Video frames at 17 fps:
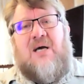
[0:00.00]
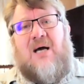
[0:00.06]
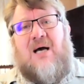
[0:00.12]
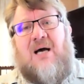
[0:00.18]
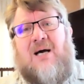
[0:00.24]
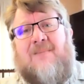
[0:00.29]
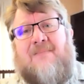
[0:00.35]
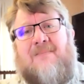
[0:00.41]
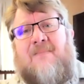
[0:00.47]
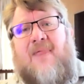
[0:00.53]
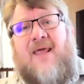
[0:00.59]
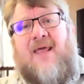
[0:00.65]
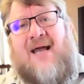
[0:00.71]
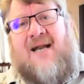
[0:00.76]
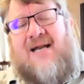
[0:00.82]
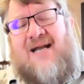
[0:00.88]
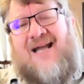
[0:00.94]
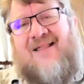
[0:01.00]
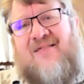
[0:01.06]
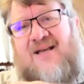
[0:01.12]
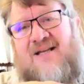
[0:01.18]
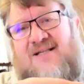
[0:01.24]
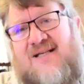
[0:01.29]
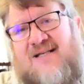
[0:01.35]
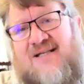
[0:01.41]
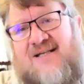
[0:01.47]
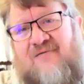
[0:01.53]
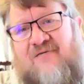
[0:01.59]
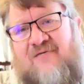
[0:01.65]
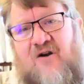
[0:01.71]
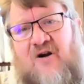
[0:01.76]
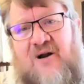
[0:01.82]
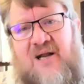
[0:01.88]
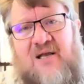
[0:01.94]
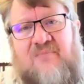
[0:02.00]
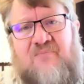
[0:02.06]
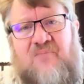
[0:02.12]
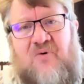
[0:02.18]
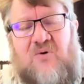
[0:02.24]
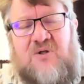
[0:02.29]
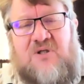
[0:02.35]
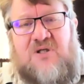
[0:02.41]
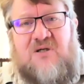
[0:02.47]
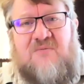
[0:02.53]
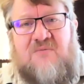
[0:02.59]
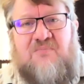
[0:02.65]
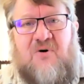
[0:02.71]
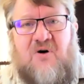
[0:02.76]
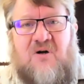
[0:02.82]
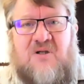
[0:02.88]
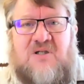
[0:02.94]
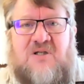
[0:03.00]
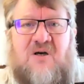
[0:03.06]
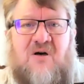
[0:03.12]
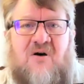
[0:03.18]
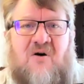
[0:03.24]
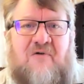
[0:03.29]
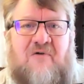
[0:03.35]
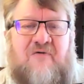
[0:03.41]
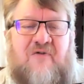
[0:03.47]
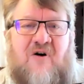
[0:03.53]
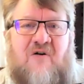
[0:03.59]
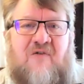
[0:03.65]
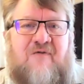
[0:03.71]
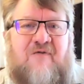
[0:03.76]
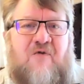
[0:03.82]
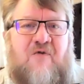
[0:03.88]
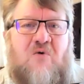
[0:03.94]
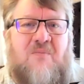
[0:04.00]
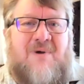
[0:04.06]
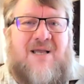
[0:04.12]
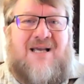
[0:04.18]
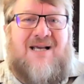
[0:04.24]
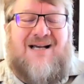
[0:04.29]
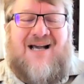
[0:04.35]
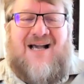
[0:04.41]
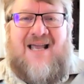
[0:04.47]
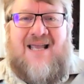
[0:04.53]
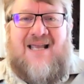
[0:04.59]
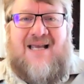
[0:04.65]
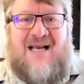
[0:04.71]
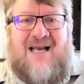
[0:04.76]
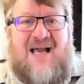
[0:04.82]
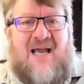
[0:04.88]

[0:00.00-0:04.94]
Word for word: Um, and, and this is a very important part of, of forming a,